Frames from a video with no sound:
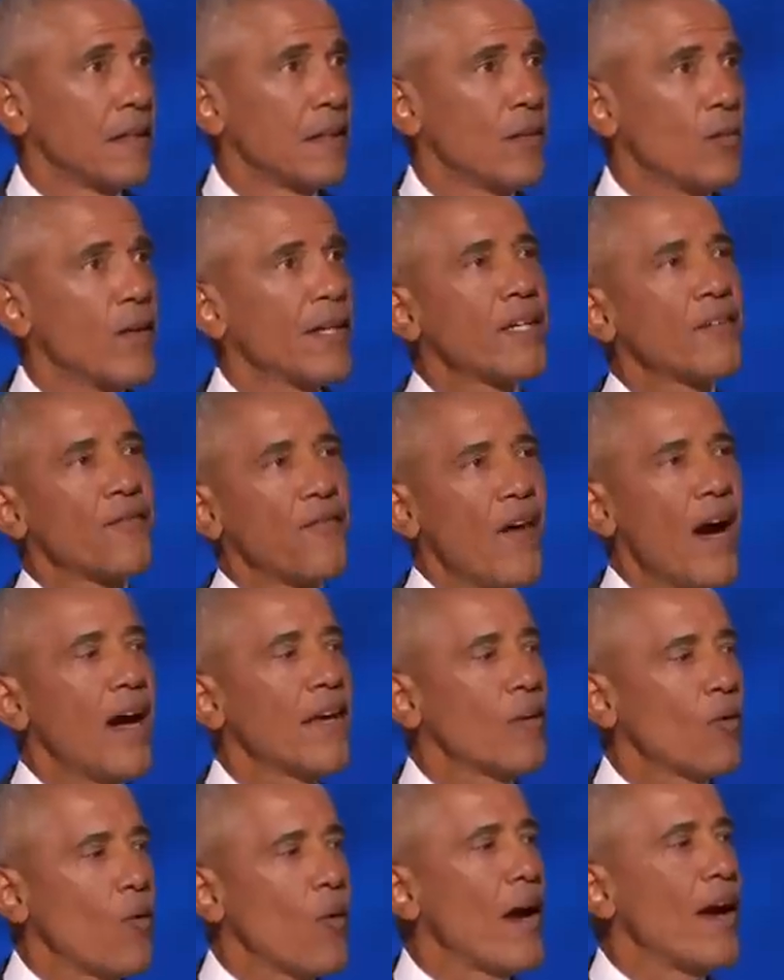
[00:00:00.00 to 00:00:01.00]
we can
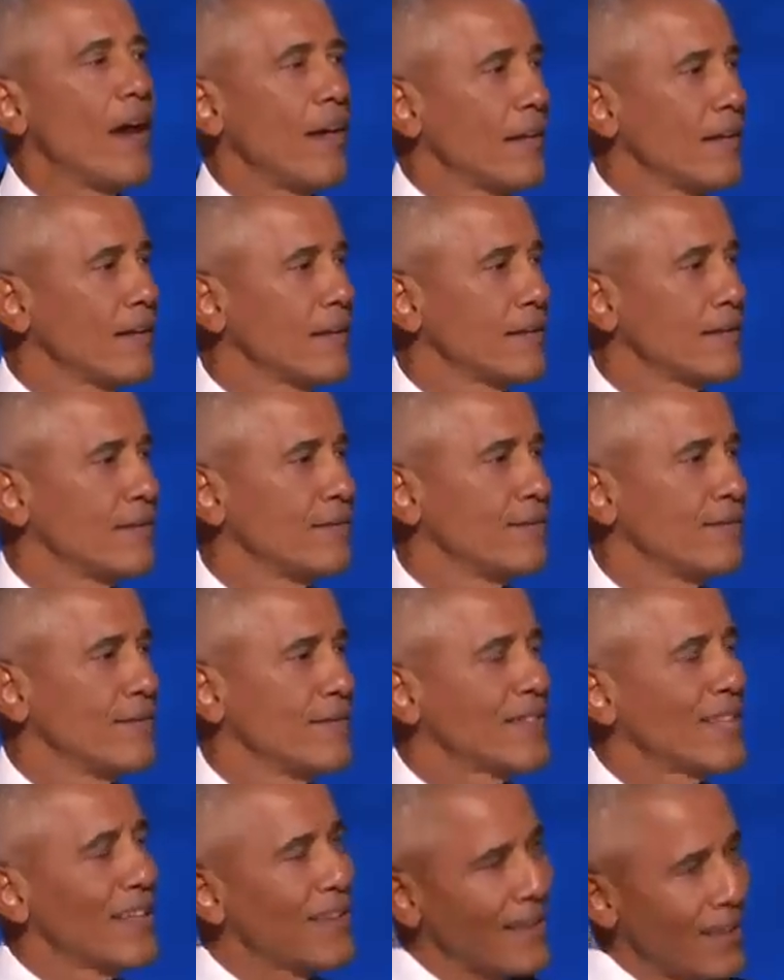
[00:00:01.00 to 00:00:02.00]
find a way
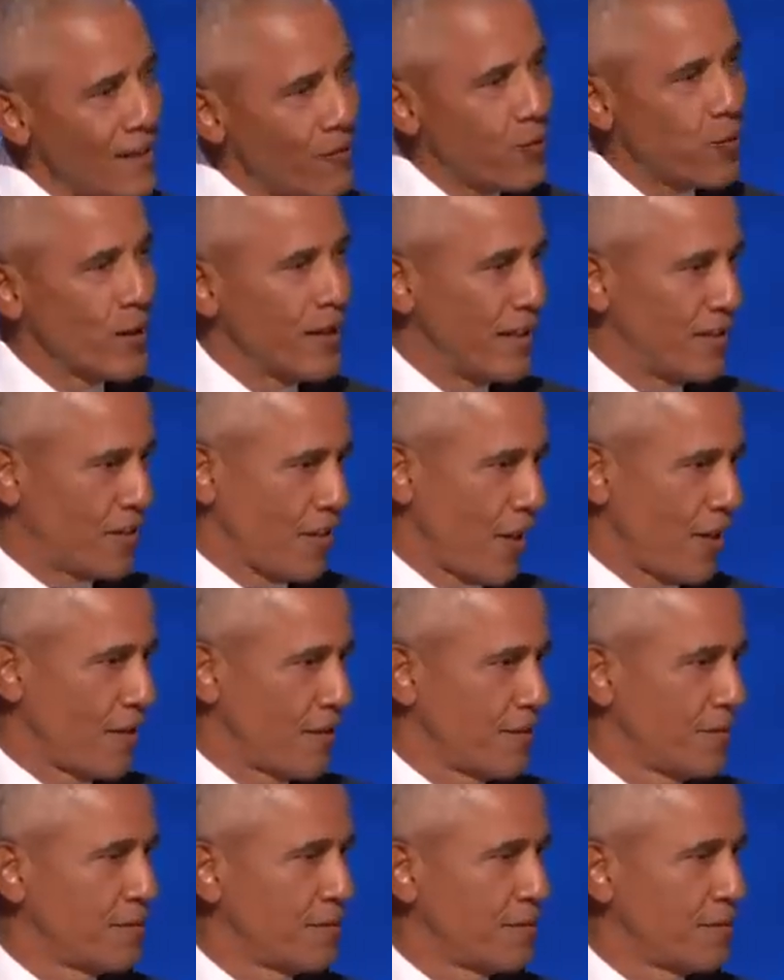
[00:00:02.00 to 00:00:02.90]
to live with each other.